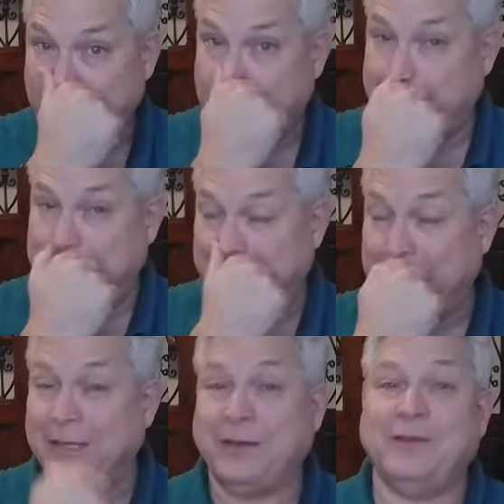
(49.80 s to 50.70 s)
But
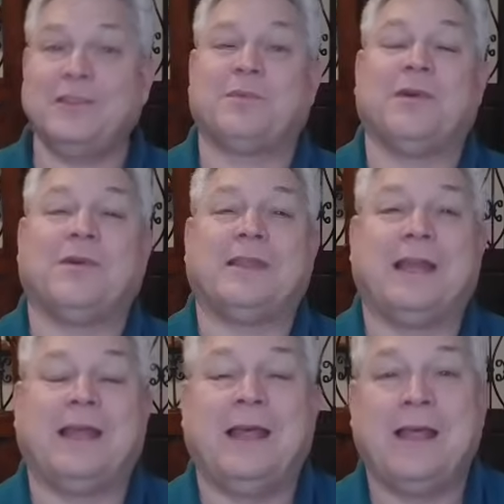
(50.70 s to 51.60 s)
then the news broke
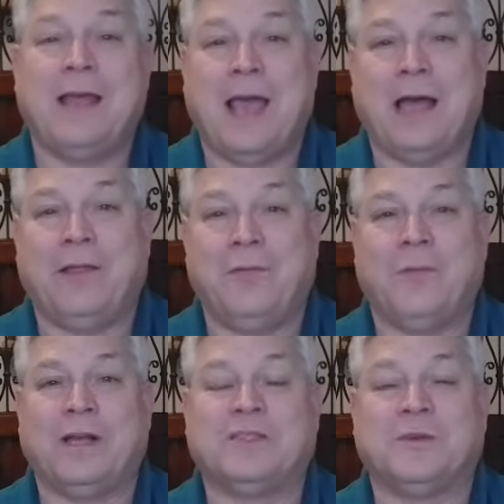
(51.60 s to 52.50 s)
that
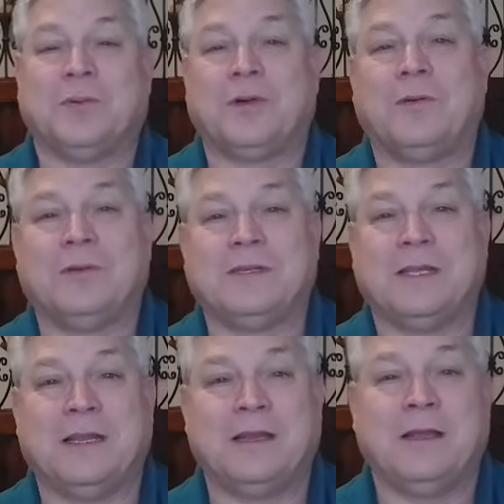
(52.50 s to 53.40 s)
Allen Weisselberg
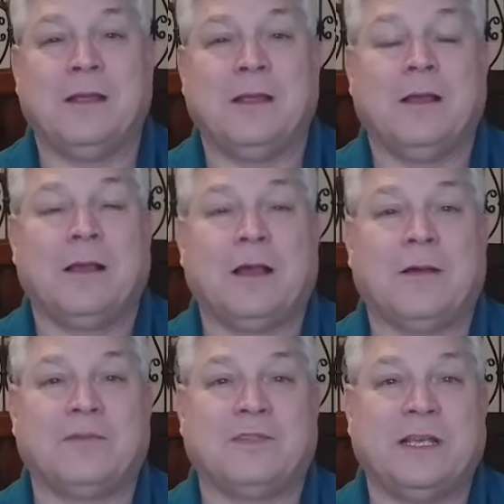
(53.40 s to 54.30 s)
was in
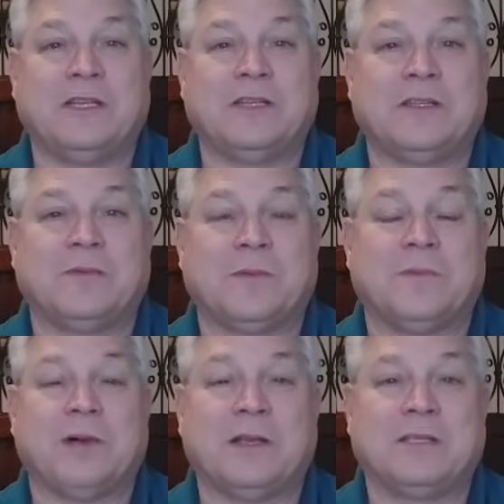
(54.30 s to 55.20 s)
conversations
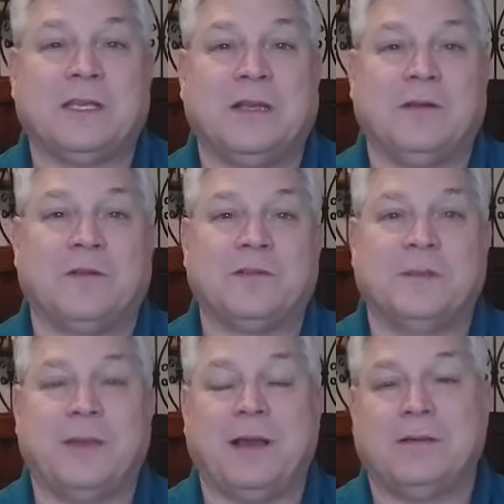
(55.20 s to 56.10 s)
with prosecutors
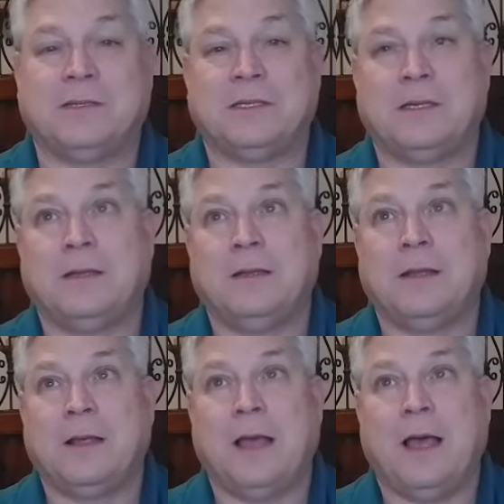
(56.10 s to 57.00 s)
about
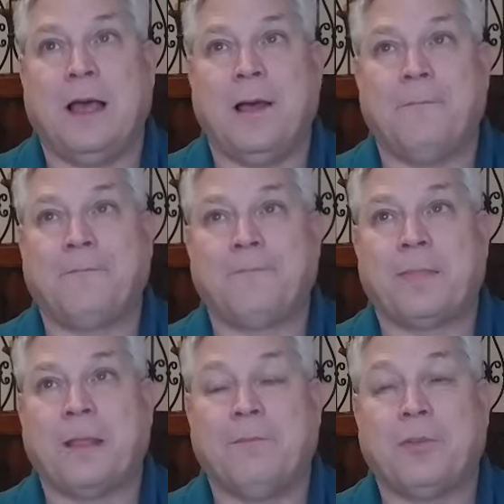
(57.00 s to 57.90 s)
um,
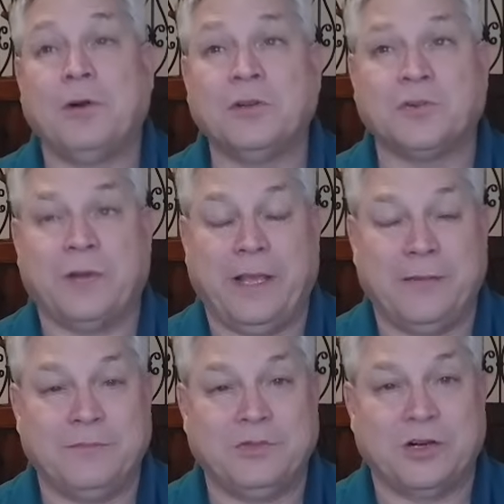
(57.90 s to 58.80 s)

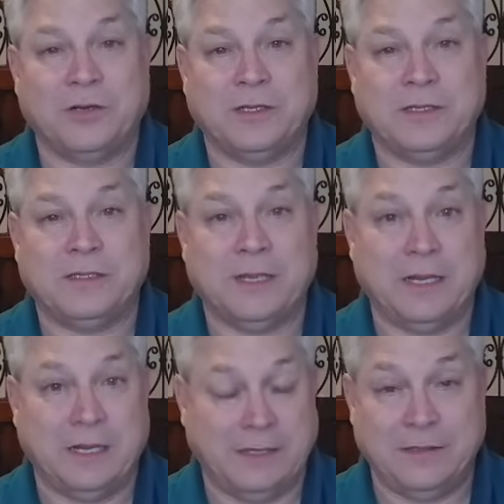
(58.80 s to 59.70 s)
perjury charges
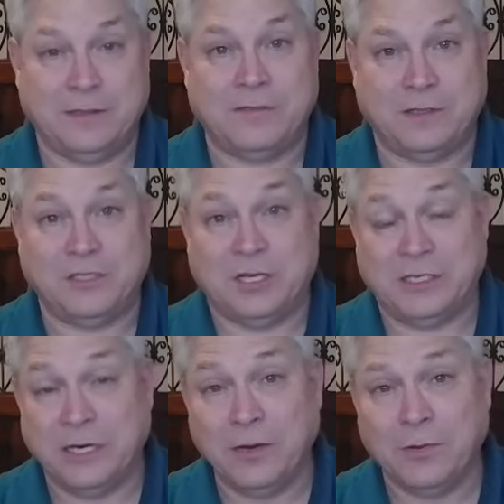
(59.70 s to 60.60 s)
in the
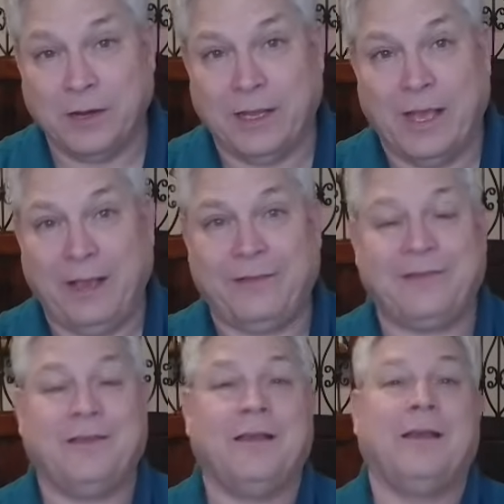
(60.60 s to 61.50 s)
Judge Engoron
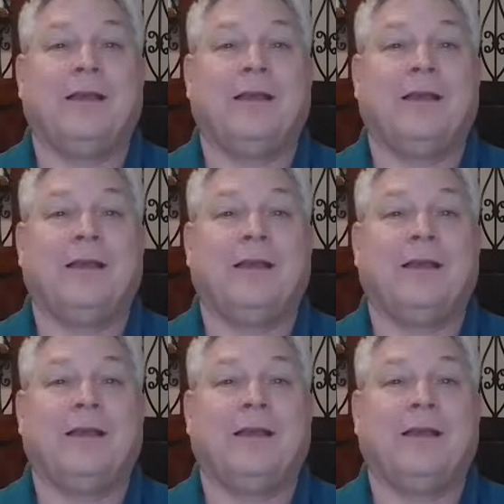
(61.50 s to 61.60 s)
case.